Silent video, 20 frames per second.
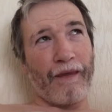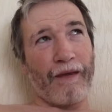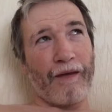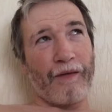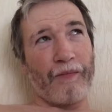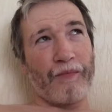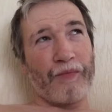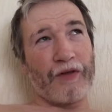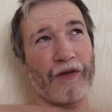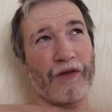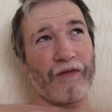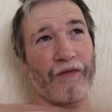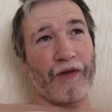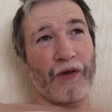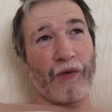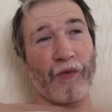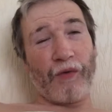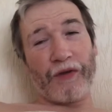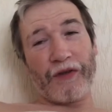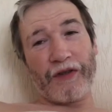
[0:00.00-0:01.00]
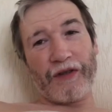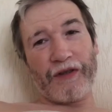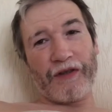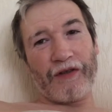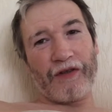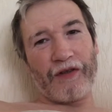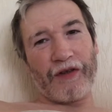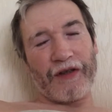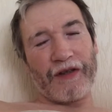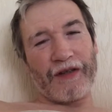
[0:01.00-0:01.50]
observing what's
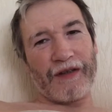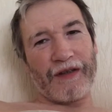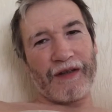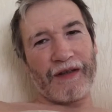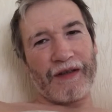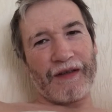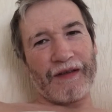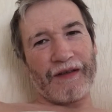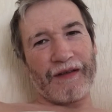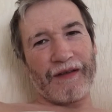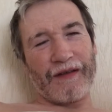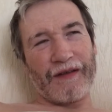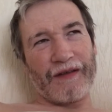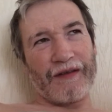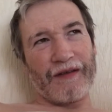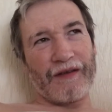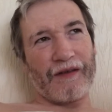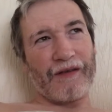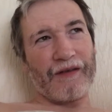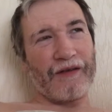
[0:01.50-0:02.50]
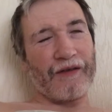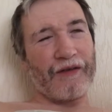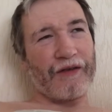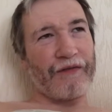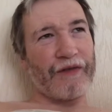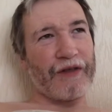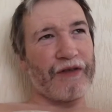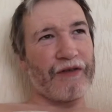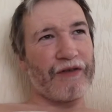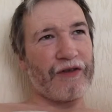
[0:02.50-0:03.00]
interesting, and there's a lot
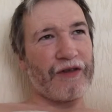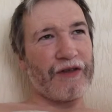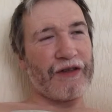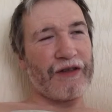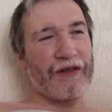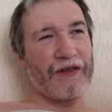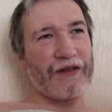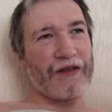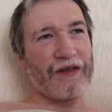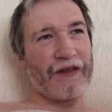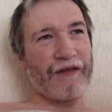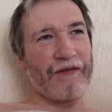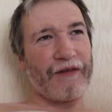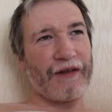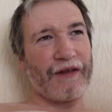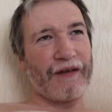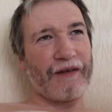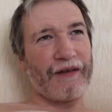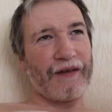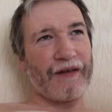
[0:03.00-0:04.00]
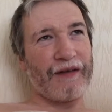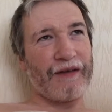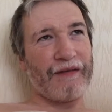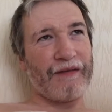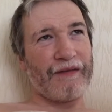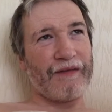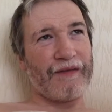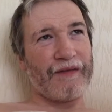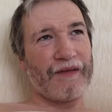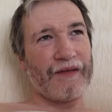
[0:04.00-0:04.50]
of interesting stuff out there.
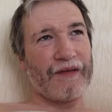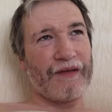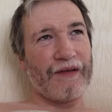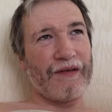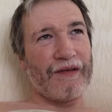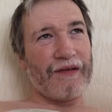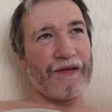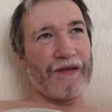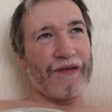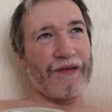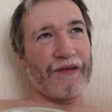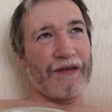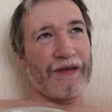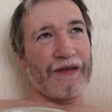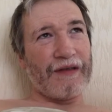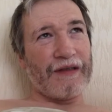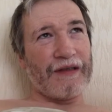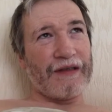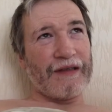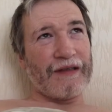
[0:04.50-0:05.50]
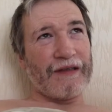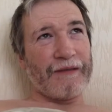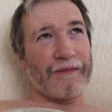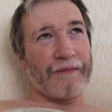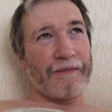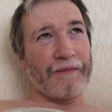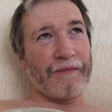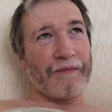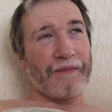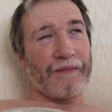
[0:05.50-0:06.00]

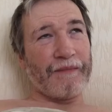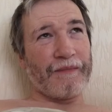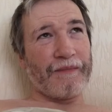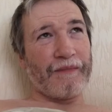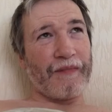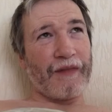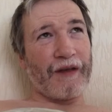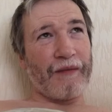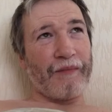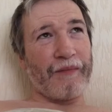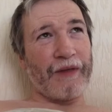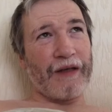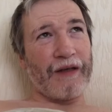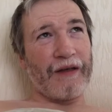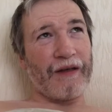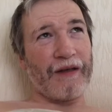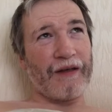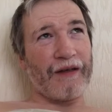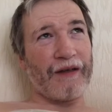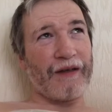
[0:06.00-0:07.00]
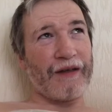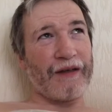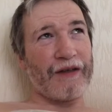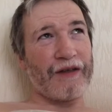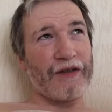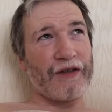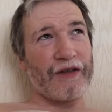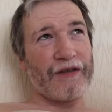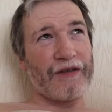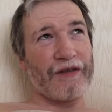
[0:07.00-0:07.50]
And making
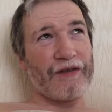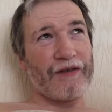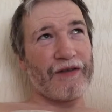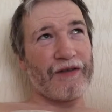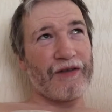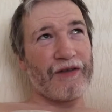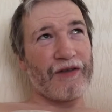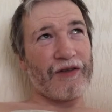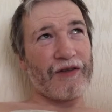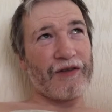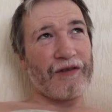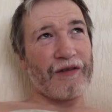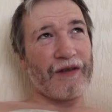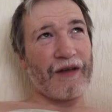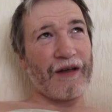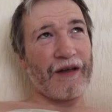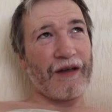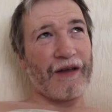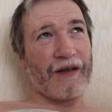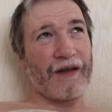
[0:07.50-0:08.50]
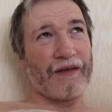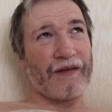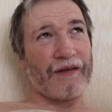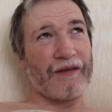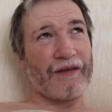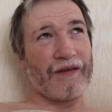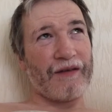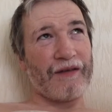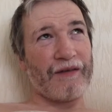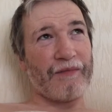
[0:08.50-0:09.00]
connections
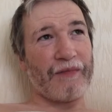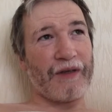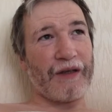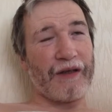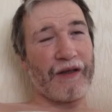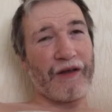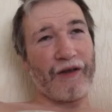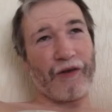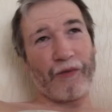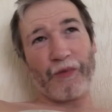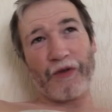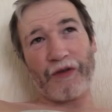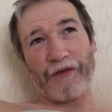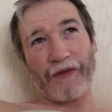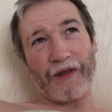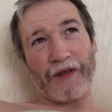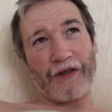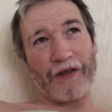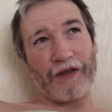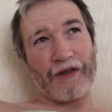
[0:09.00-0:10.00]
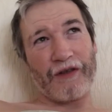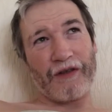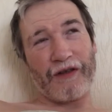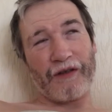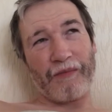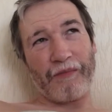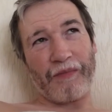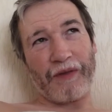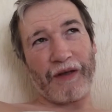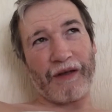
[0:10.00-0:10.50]
and making observations
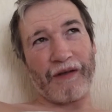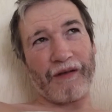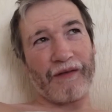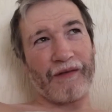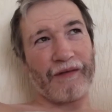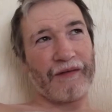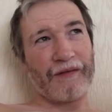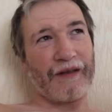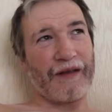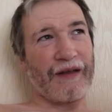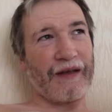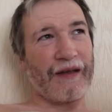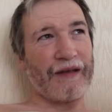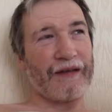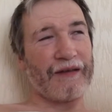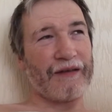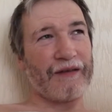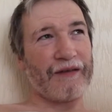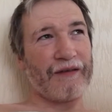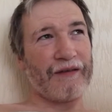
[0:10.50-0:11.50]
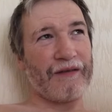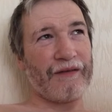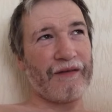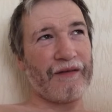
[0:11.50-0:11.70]
about that.